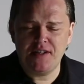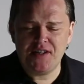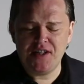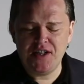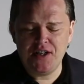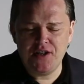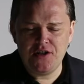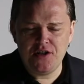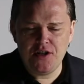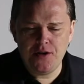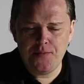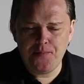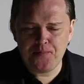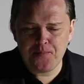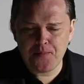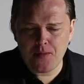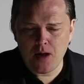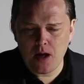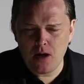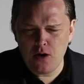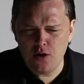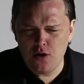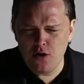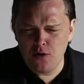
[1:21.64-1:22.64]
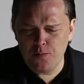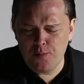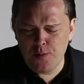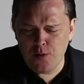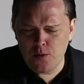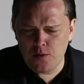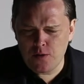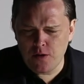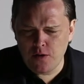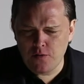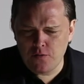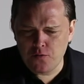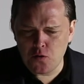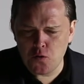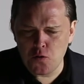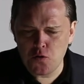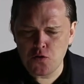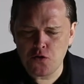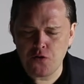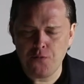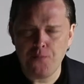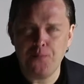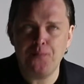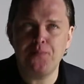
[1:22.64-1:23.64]
acidity, good purity of
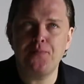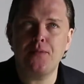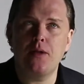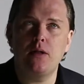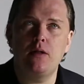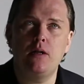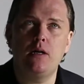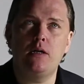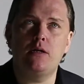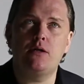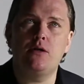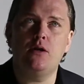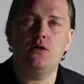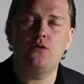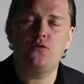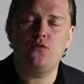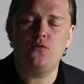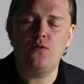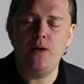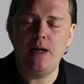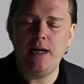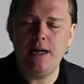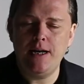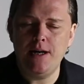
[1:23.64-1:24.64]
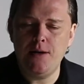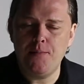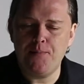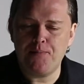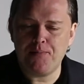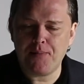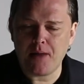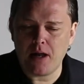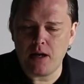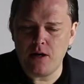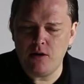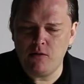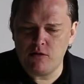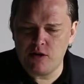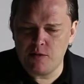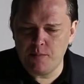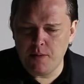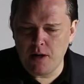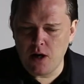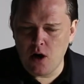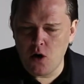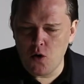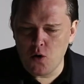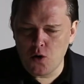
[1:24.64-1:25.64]
fruit. There's not really
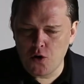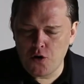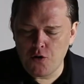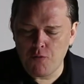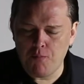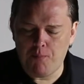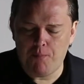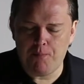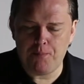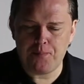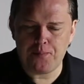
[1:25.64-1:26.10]
noticeable oak.